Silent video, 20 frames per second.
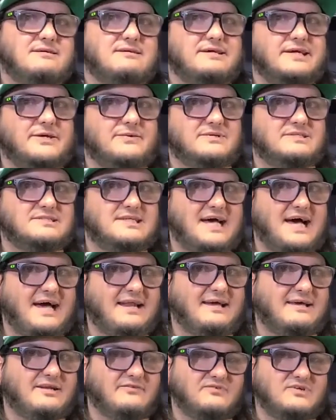It was that
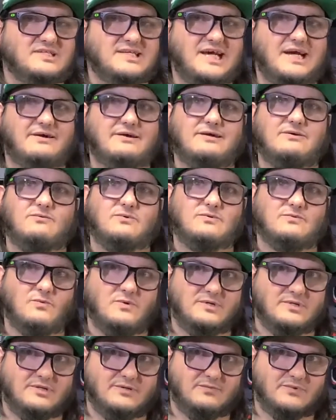and a Vatera were
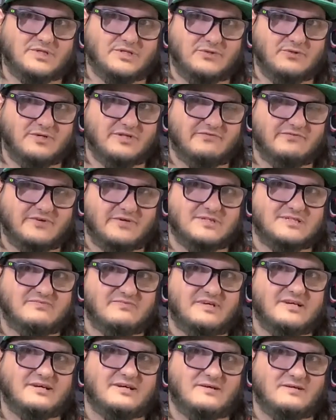the 2 of the first
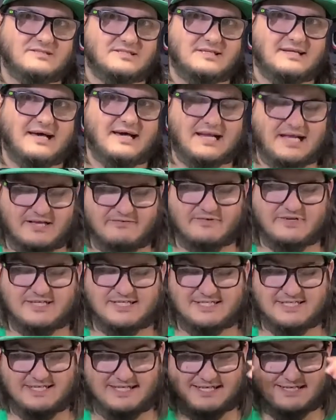vehicles that had
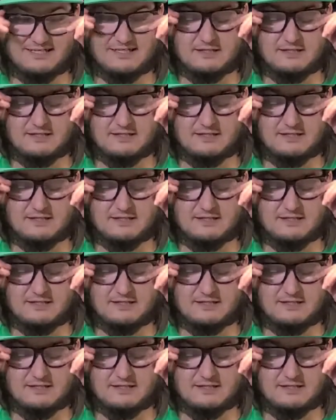ABC,